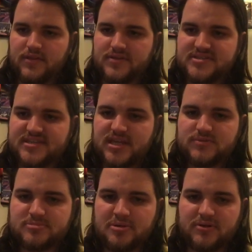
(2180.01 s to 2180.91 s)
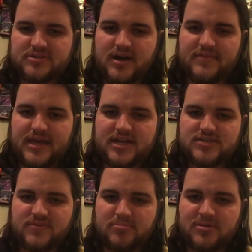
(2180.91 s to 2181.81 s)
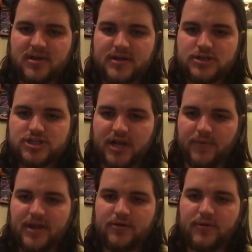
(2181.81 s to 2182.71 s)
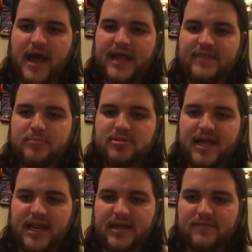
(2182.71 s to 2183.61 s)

The city was built on the edge of the plunge, a great crack in the planet.